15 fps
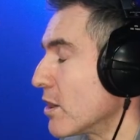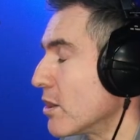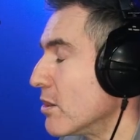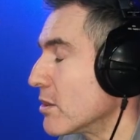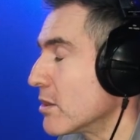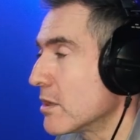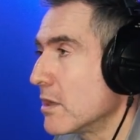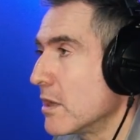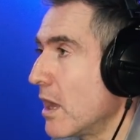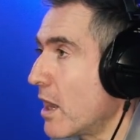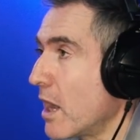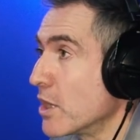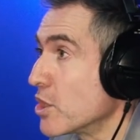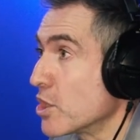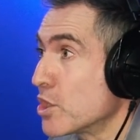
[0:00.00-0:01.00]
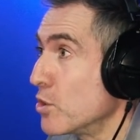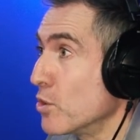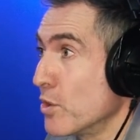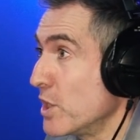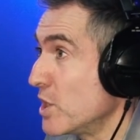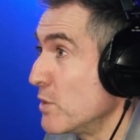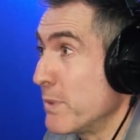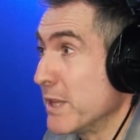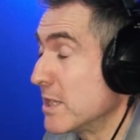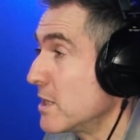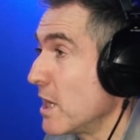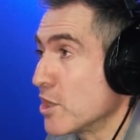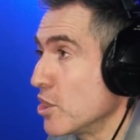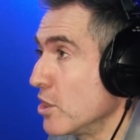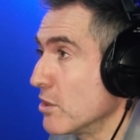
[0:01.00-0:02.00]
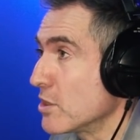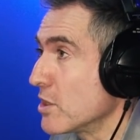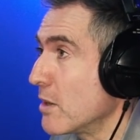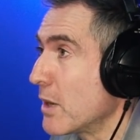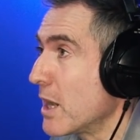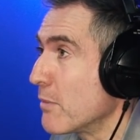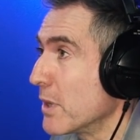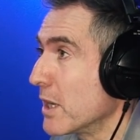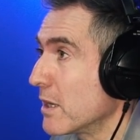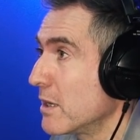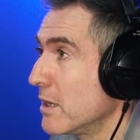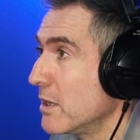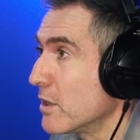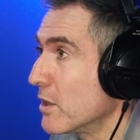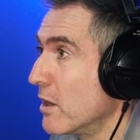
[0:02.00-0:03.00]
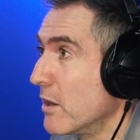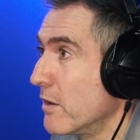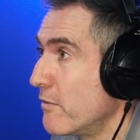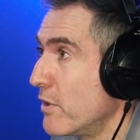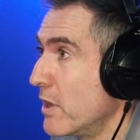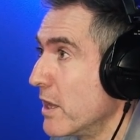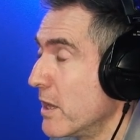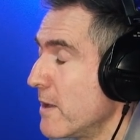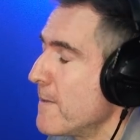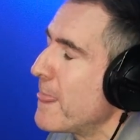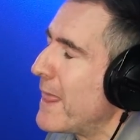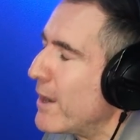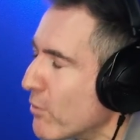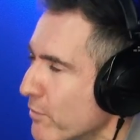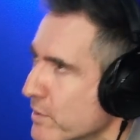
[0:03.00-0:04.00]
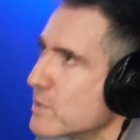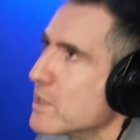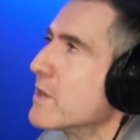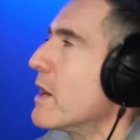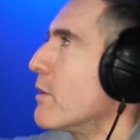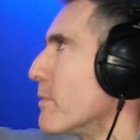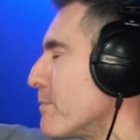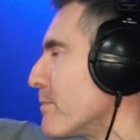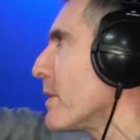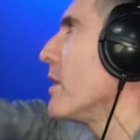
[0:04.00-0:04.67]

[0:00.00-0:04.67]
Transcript: God. Like, I just thought, this has been such a long time coming. Yeah. You know, it really, and obviously they were